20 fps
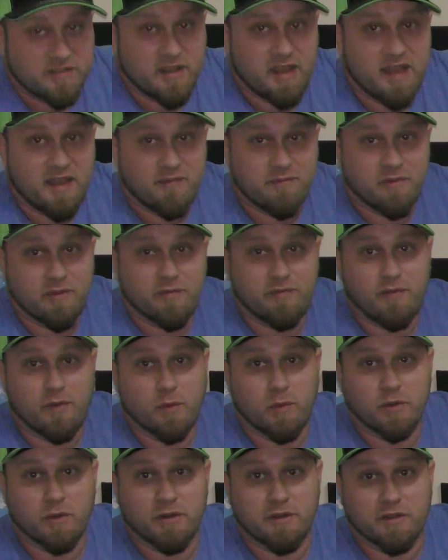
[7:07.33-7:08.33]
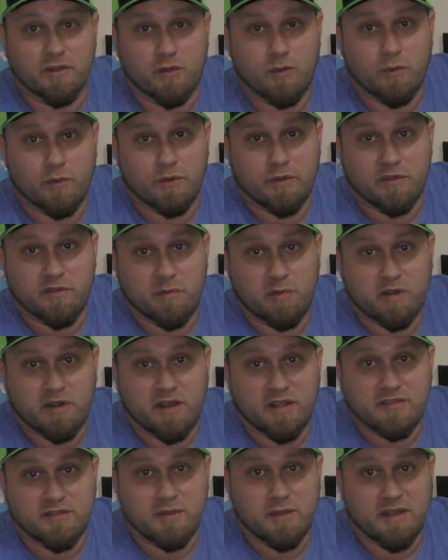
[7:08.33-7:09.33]
it have the 4 in the corners, but it
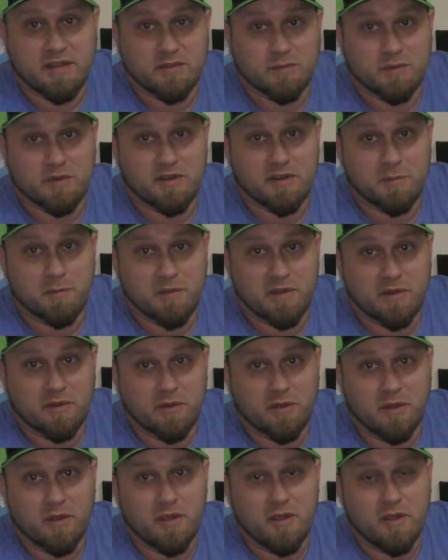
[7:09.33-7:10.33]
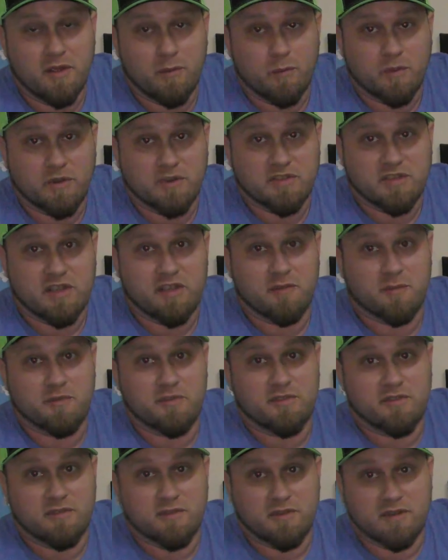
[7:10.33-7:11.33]
also has one in the middle, which
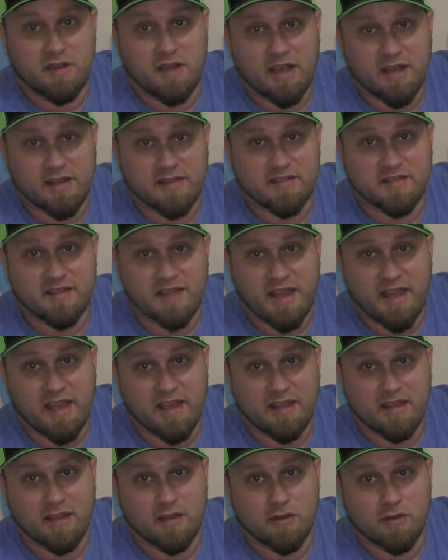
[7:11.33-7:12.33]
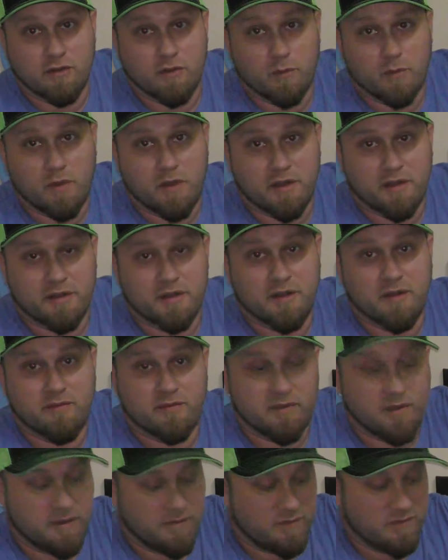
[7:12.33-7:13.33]
helps not sag into the water
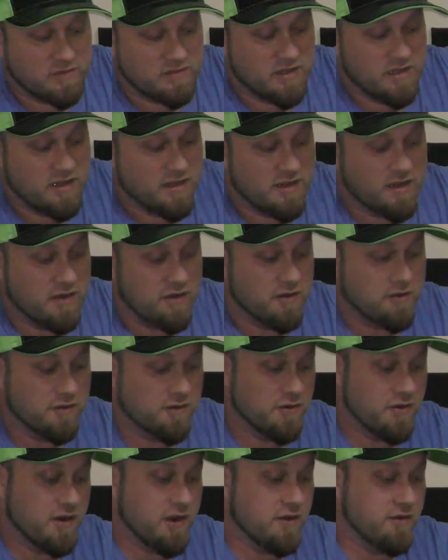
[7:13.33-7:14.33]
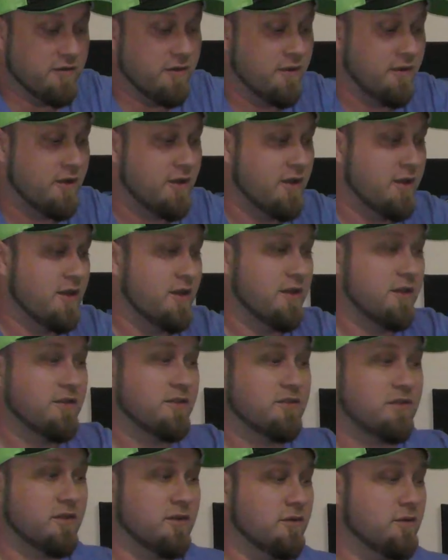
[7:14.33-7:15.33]
if you set it down on the ground.
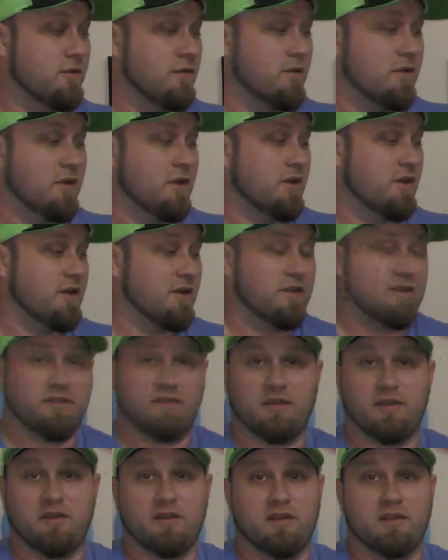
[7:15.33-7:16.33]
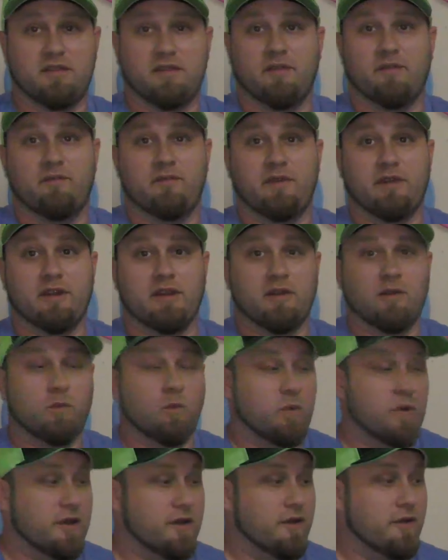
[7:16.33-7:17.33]
So it's a very
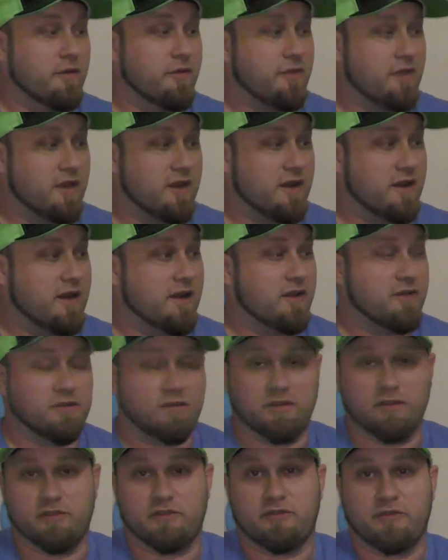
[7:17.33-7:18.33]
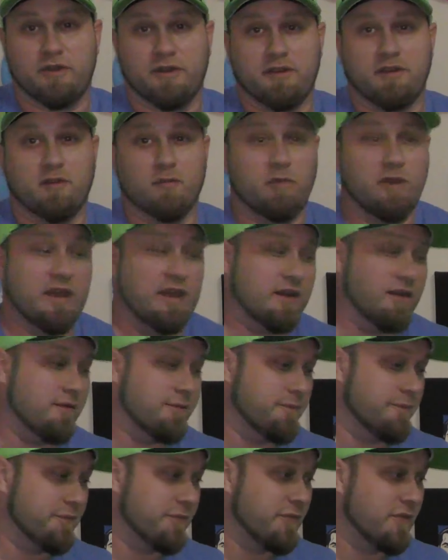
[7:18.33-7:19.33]
well thought out and constructed bag.
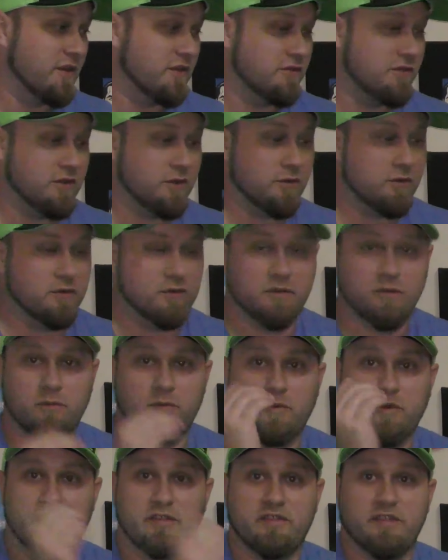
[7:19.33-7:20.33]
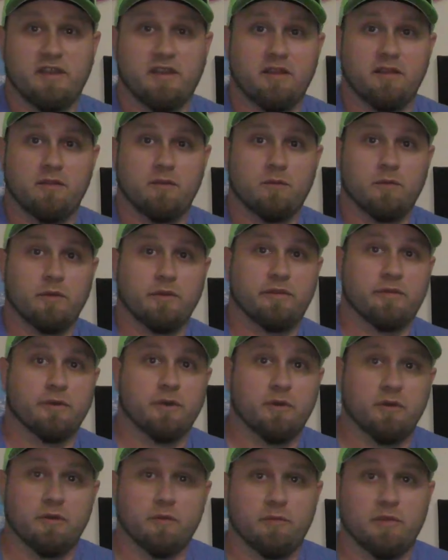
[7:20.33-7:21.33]
So what do you say we
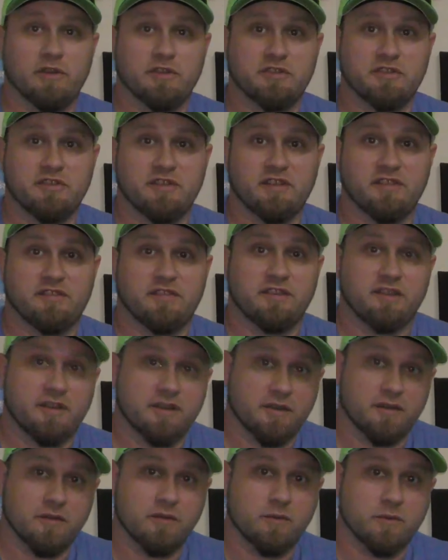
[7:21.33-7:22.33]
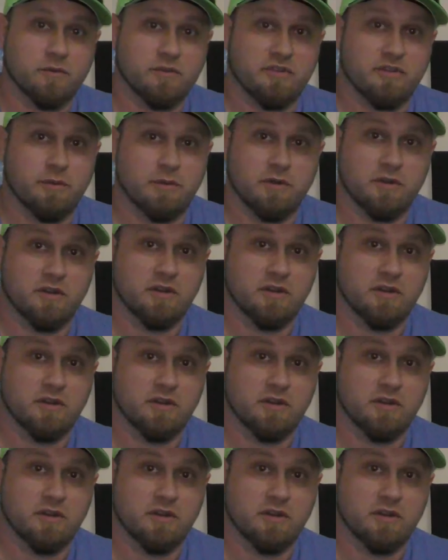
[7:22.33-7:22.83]
throw a bunch of discs in here? We'll see what it